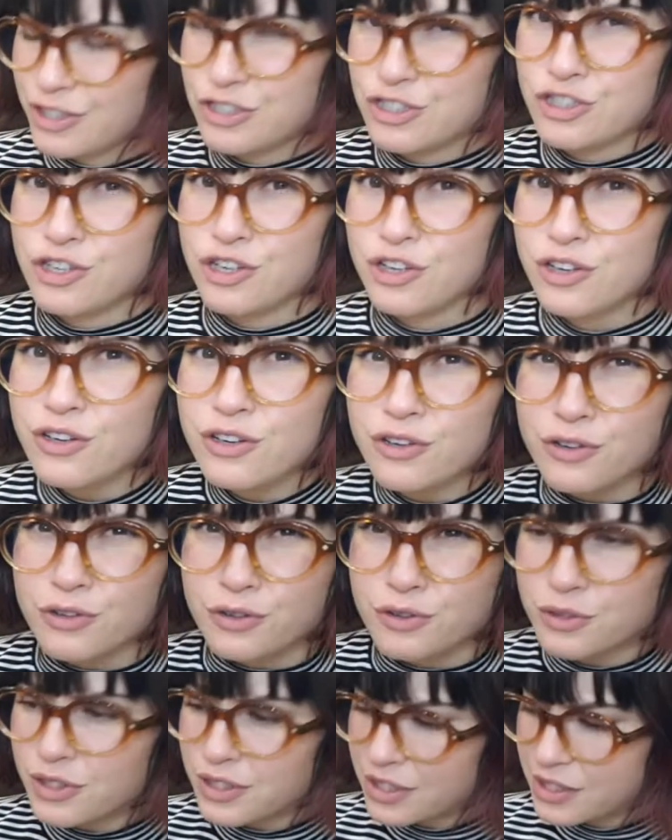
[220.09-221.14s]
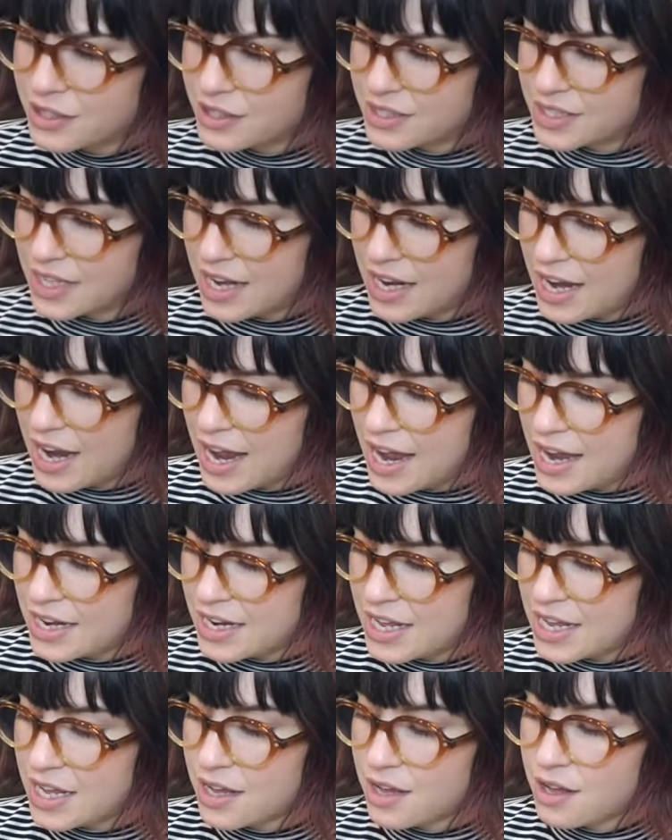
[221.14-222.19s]
Chew? Said
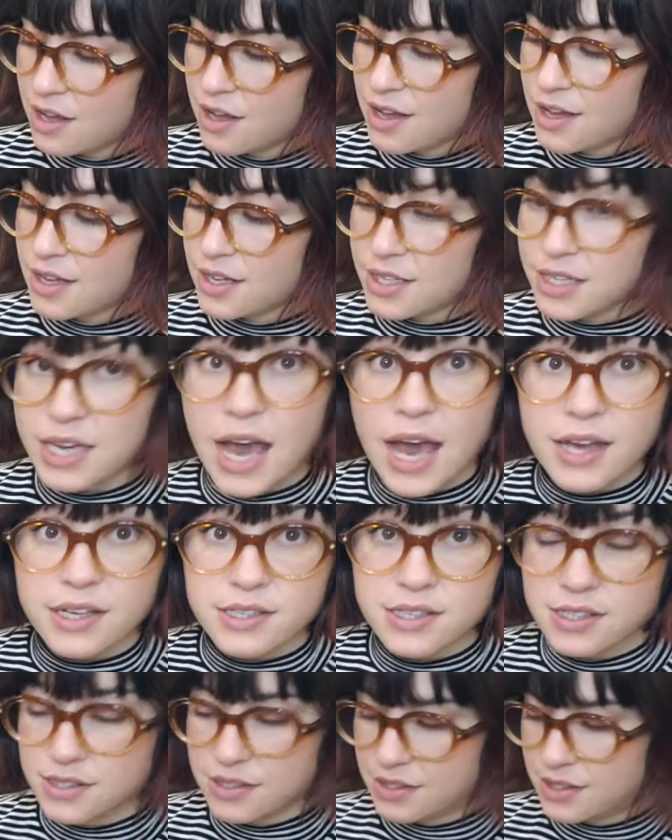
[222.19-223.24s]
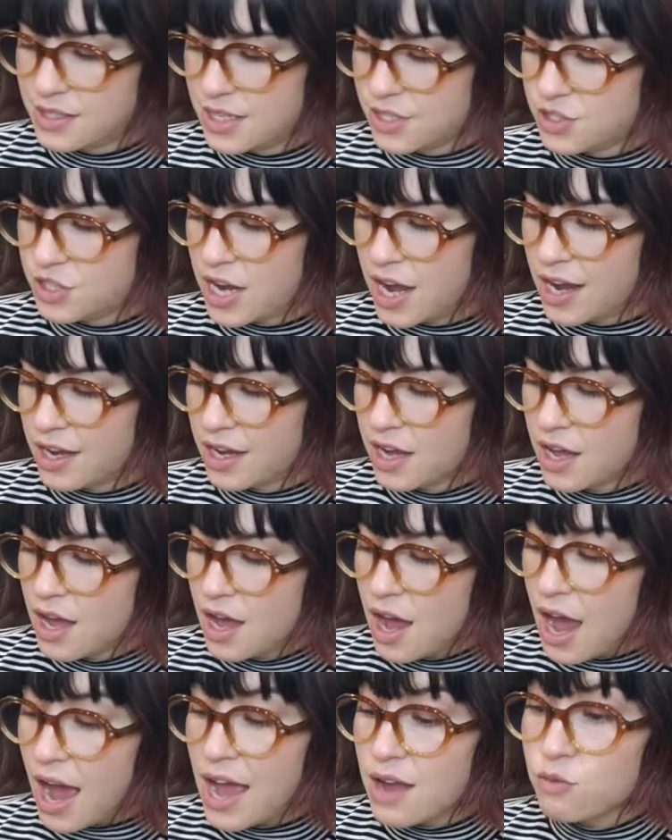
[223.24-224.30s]
Annie. Yes, said Jack.
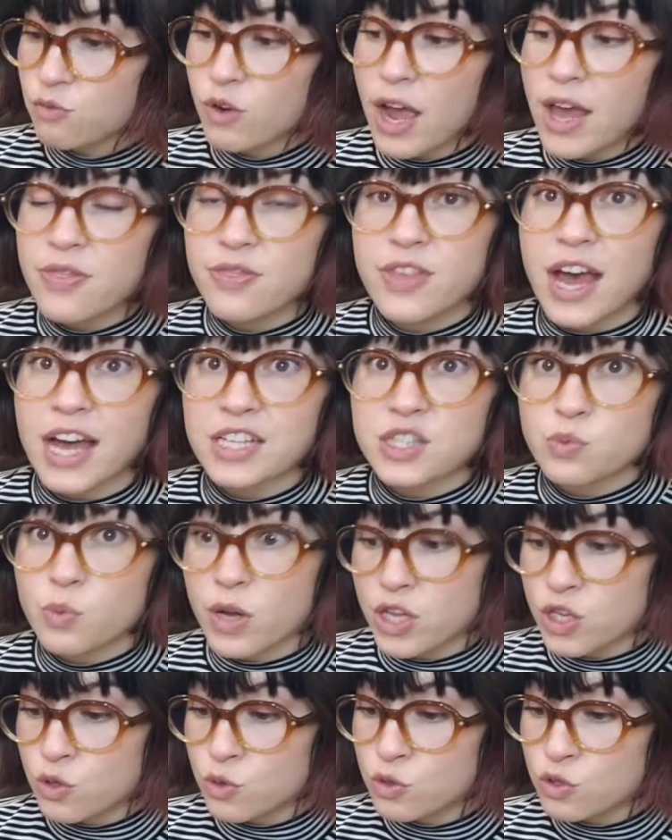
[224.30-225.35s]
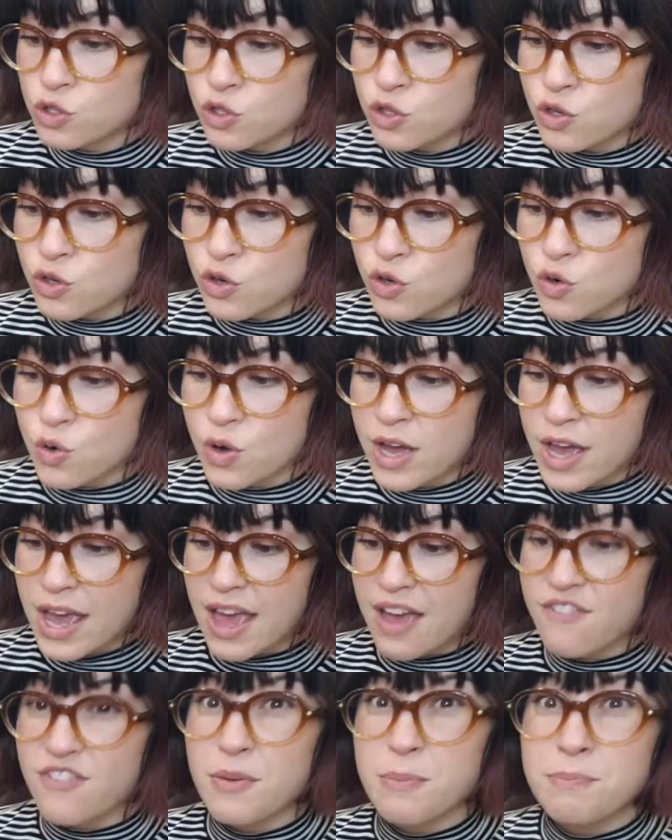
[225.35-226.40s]
I read that's what you do
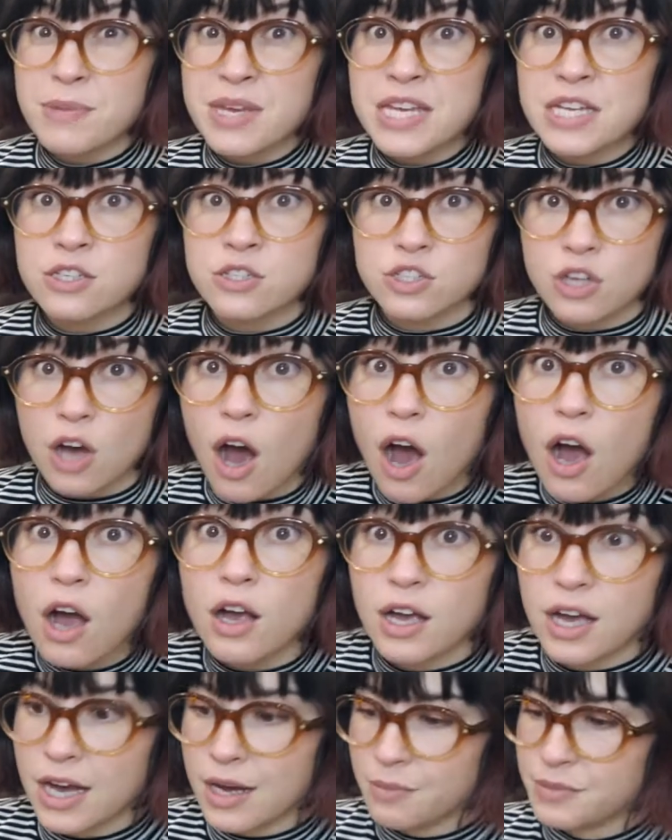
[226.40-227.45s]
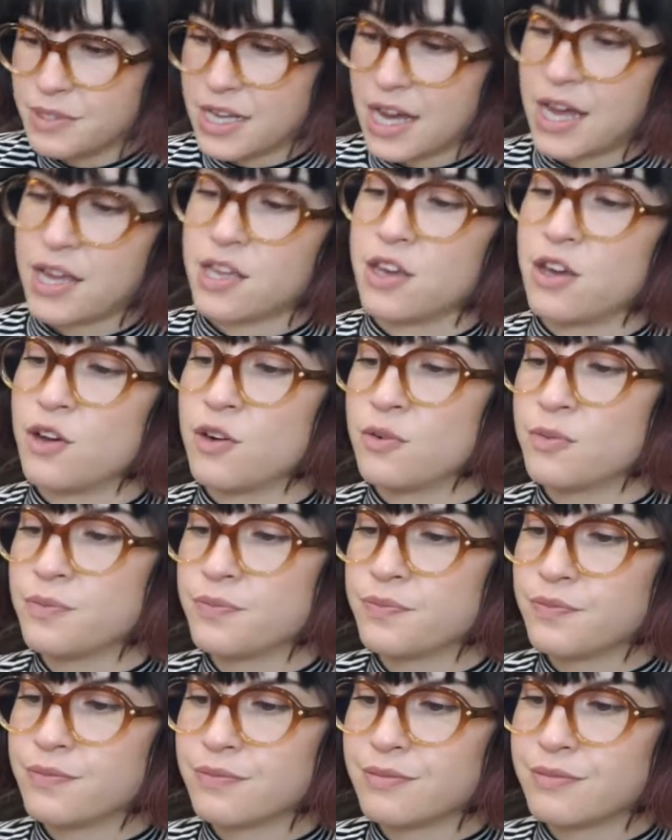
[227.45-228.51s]
if a mean dog comes at you.
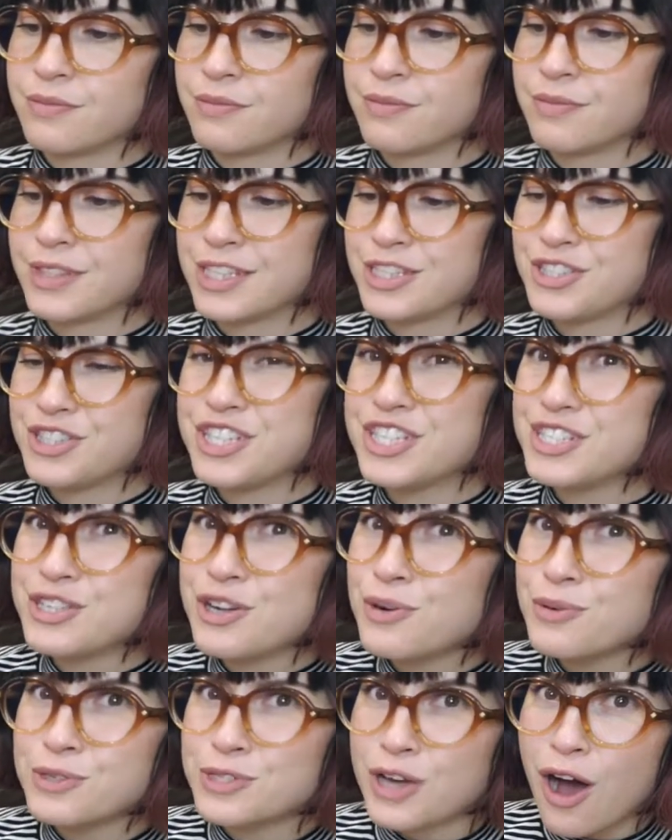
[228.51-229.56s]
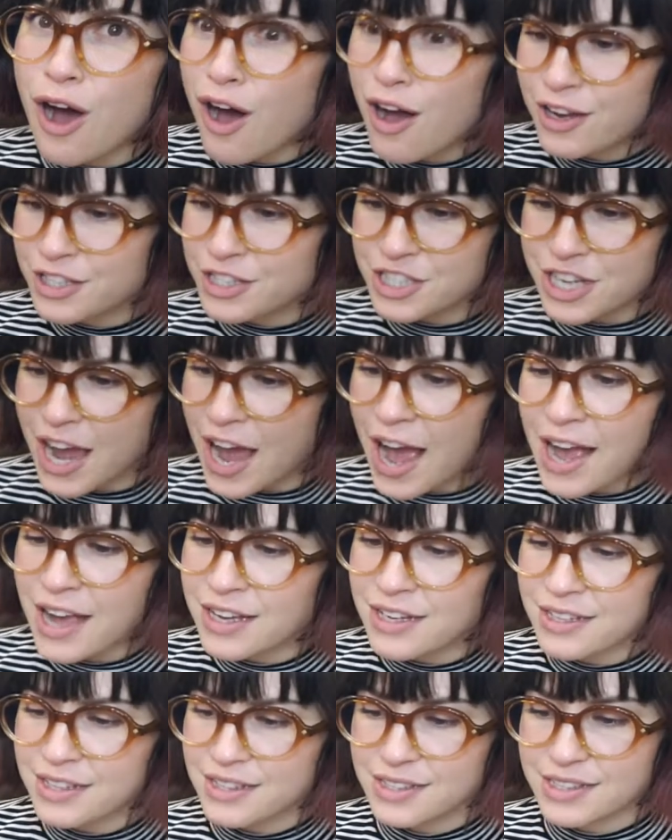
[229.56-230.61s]
She's no dog,
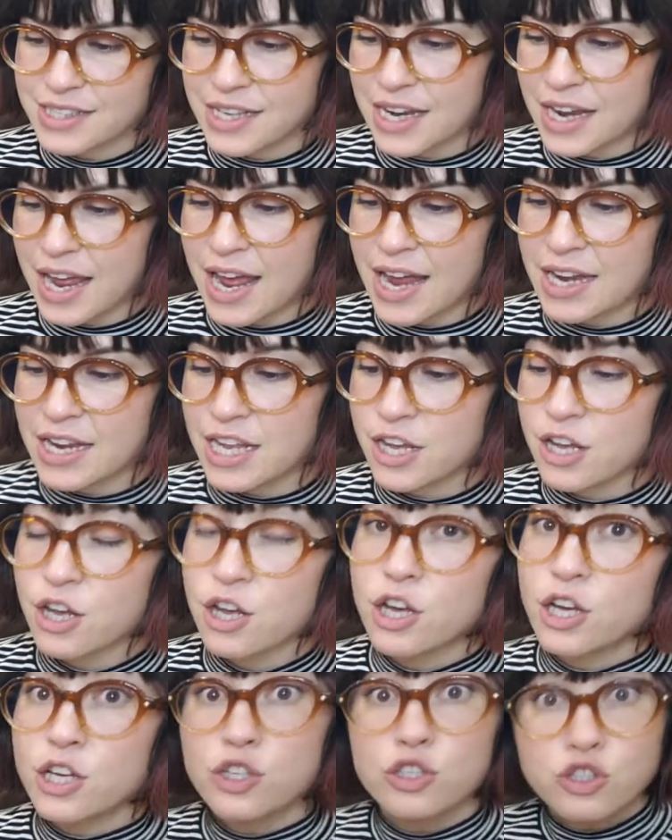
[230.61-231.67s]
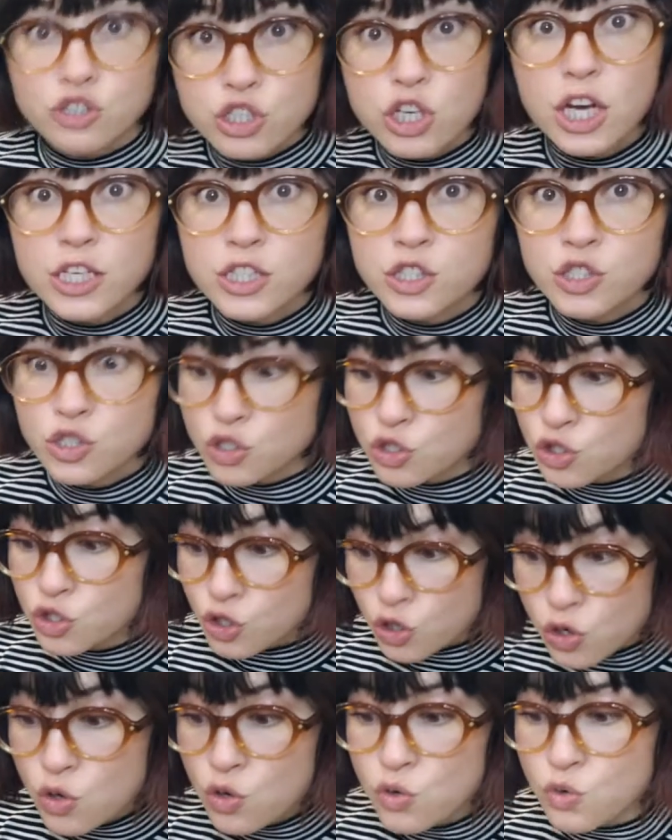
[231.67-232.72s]
Jack, said Annie. Just
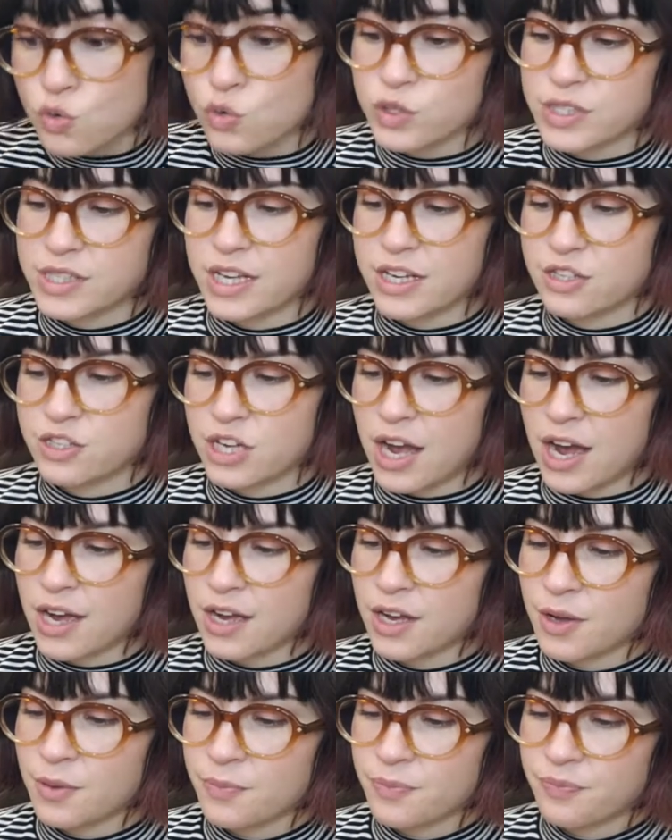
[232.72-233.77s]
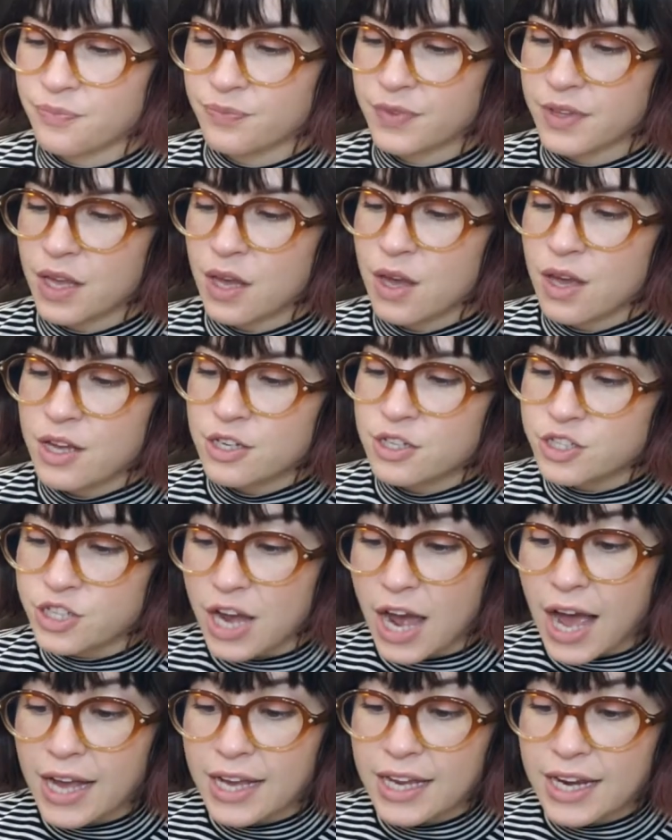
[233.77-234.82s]
chew, said Jack.
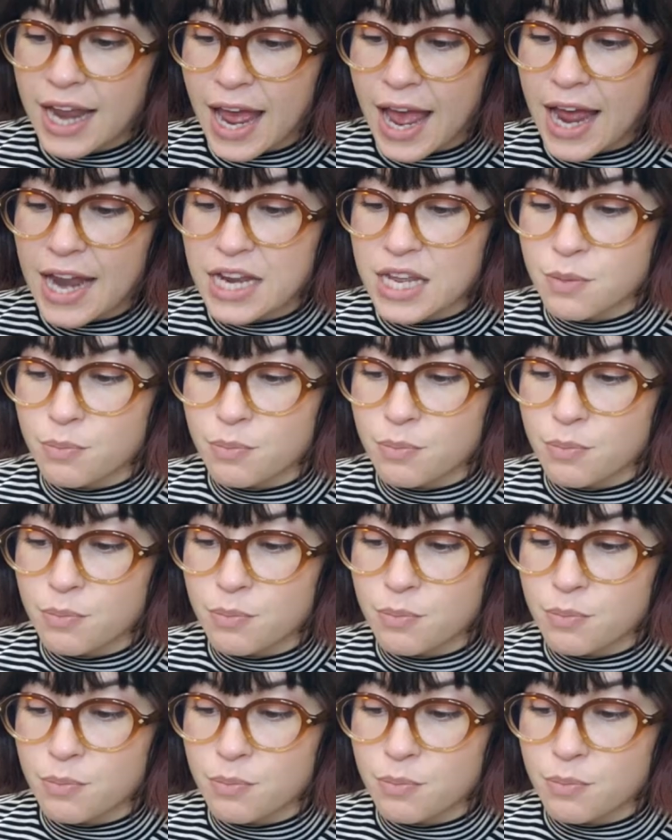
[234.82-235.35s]
Jack and Annie